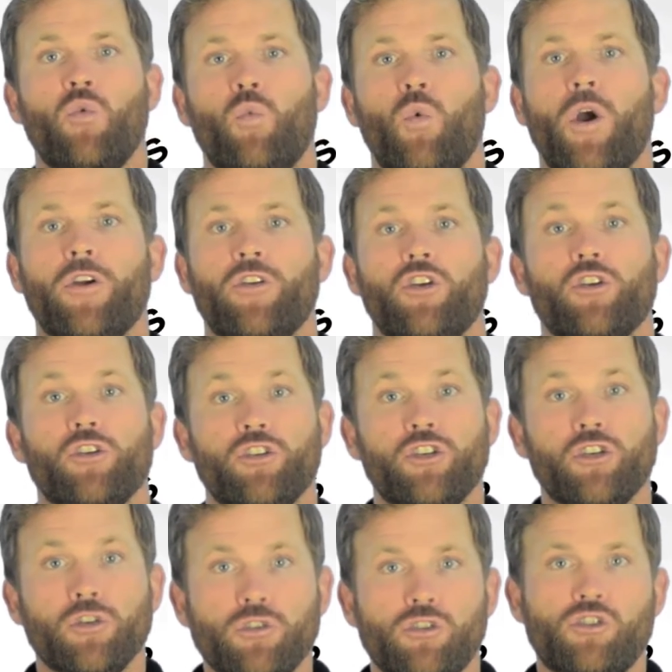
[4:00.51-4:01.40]
where you're
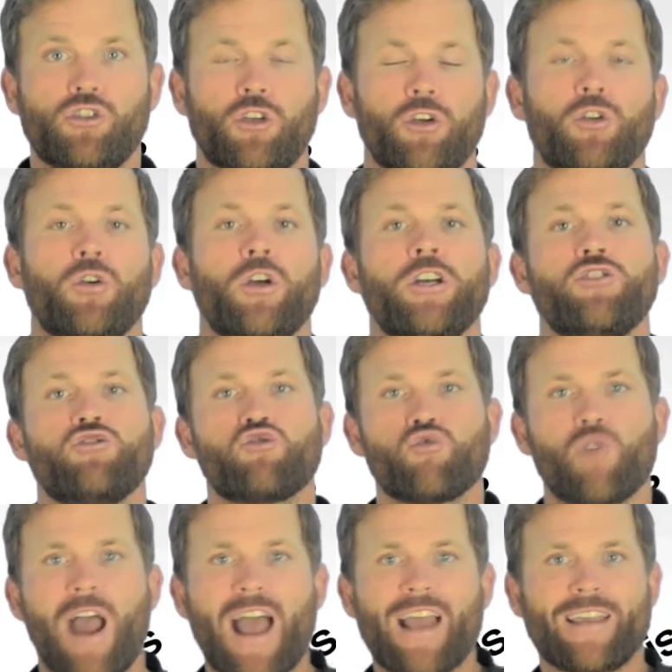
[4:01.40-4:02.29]
used to
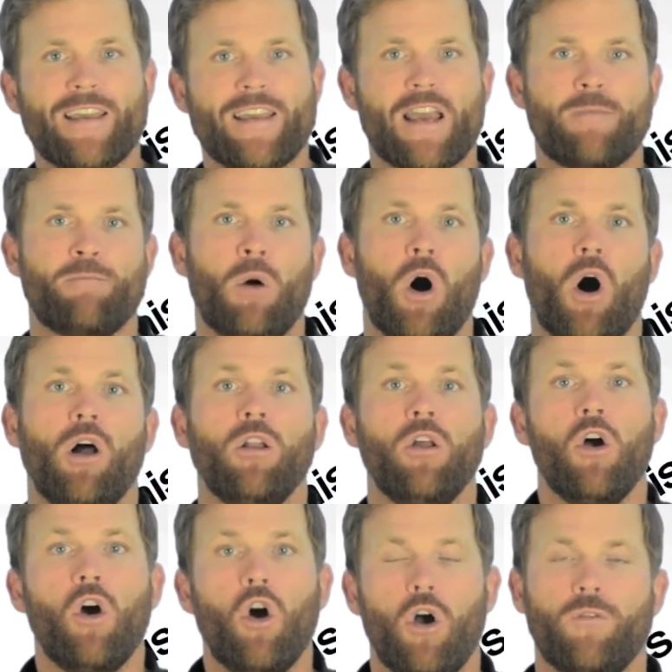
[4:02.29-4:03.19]
tracking a
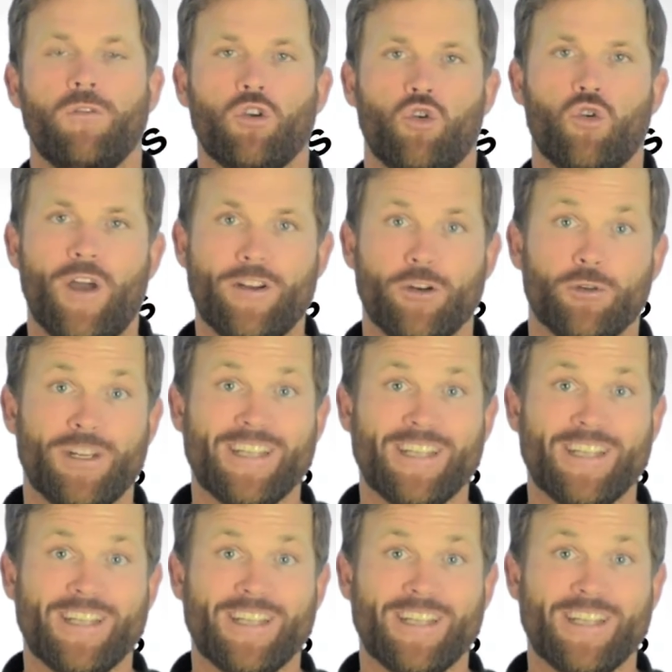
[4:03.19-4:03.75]
ball over greater